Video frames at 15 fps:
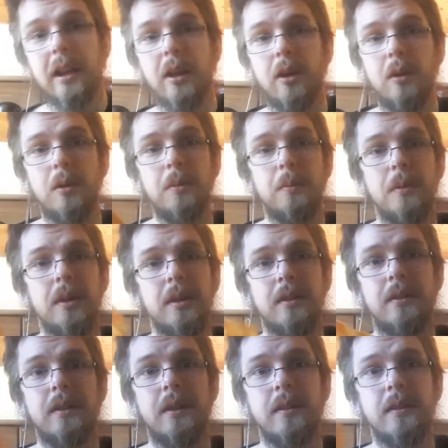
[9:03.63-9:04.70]
Yellow
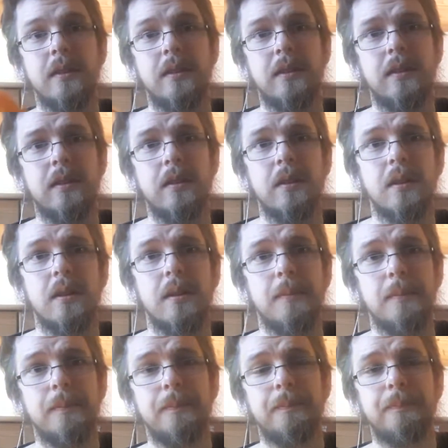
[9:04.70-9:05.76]
is that it's
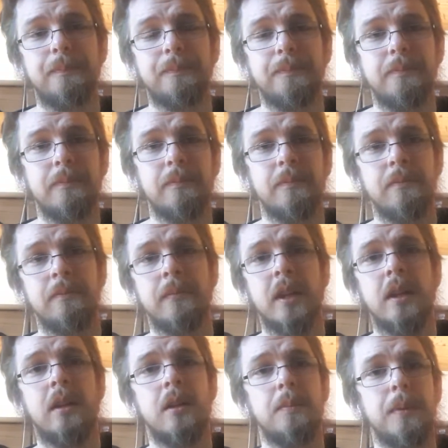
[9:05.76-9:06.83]
um,
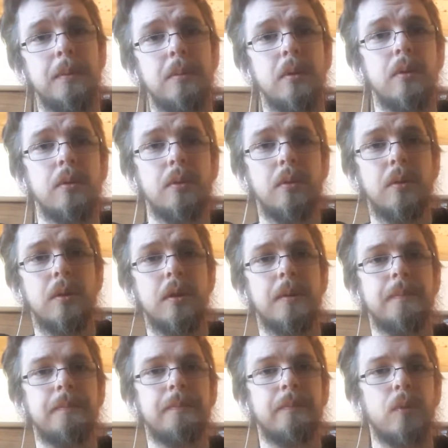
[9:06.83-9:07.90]
people who
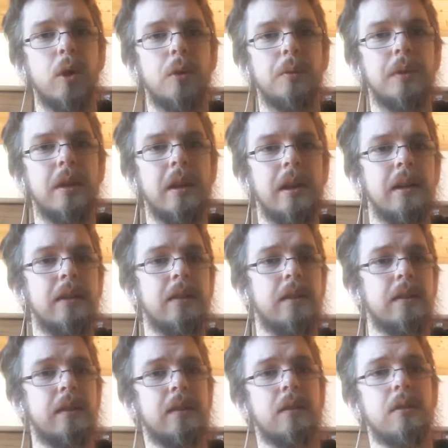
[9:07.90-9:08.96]
um, work with the lights.
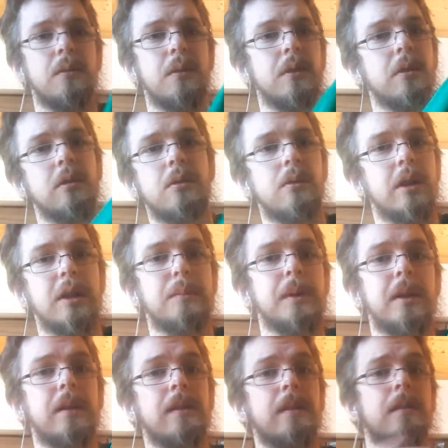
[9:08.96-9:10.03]
I don't know what green
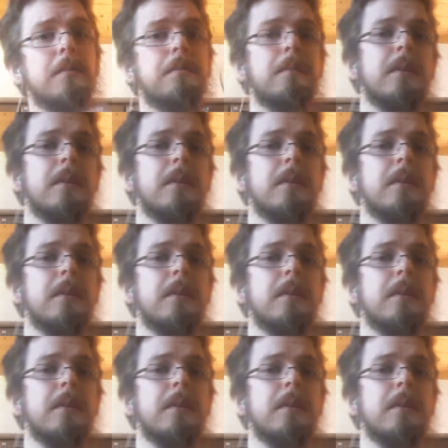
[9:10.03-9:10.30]
means.